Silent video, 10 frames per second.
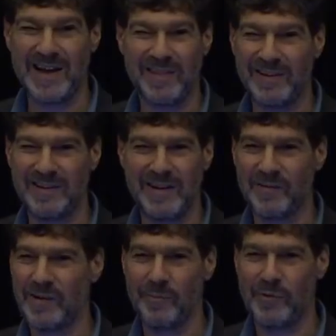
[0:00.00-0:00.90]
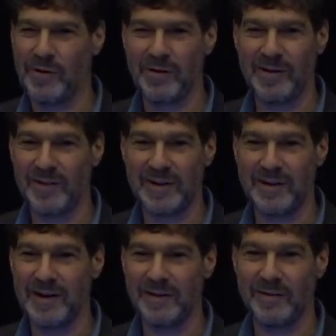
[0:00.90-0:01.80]
I think you got something wrong because that
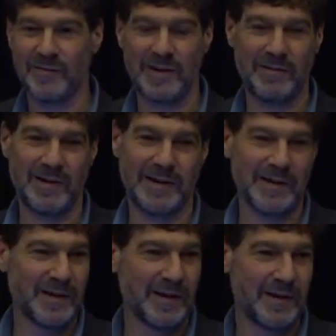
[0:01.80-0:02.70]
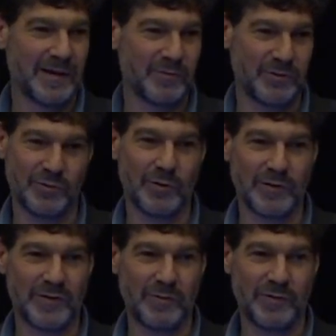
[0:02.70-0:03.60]
guy didn't sound like you told
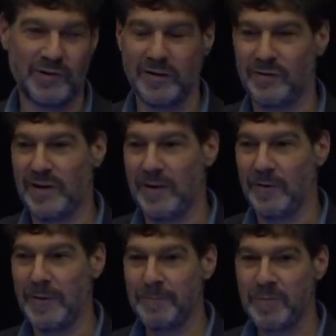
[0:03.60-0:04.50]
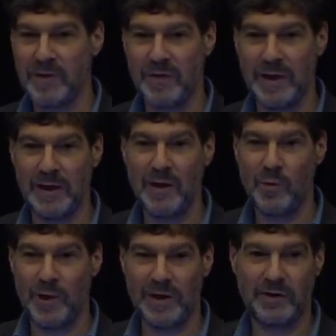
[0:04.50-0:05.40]
us he was going to sound, they
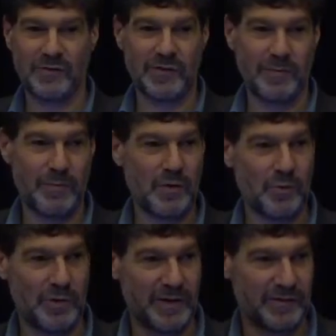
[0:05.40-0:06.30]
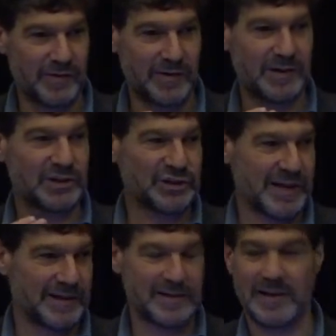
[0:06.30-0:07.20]
went into some mode where they started
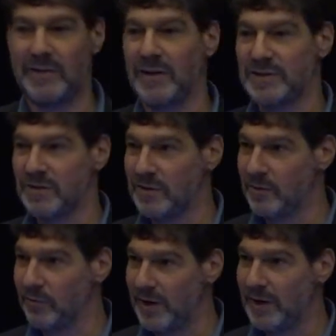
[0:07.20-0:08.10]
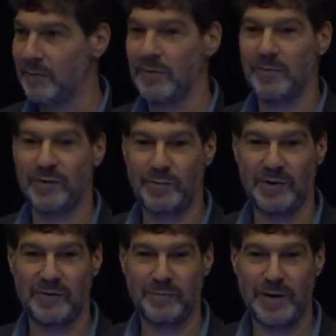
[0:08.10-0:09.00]
chanting and they started reading from this
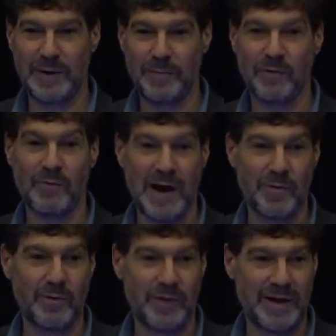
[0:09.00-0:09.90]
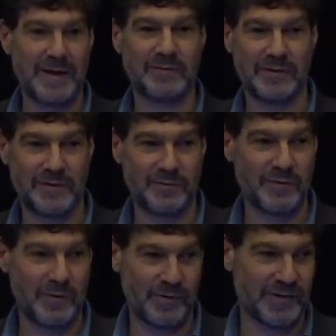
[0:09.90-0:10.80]
piece of paper rather than have to
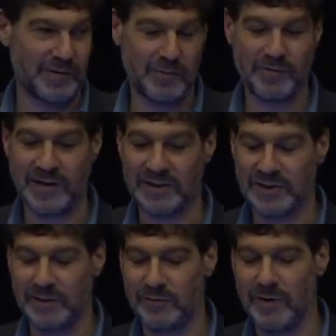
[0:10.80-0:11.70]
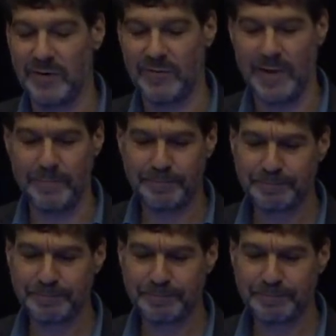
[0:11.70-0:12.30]
confront what was actually in front of them.